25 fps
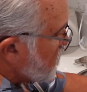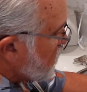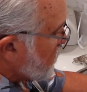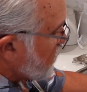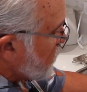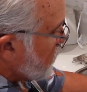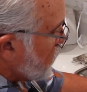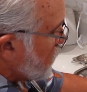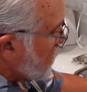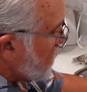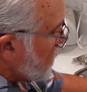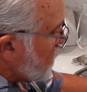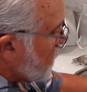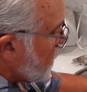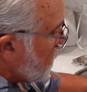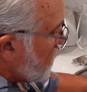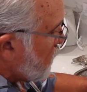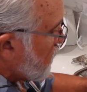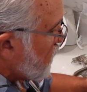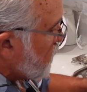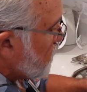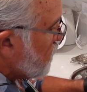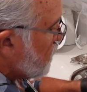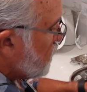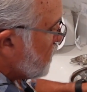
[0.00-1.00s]
floating up.
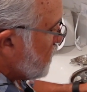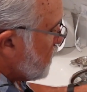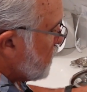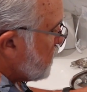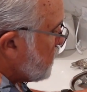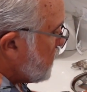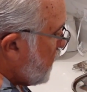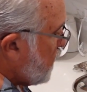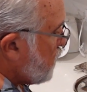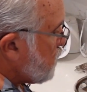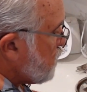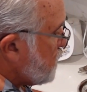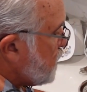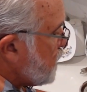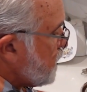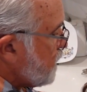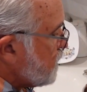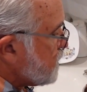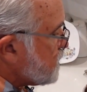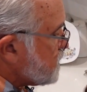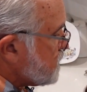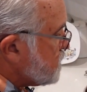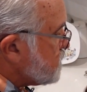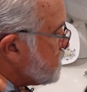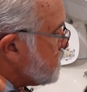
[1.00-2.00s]
That
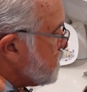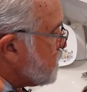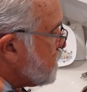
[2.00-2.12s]
means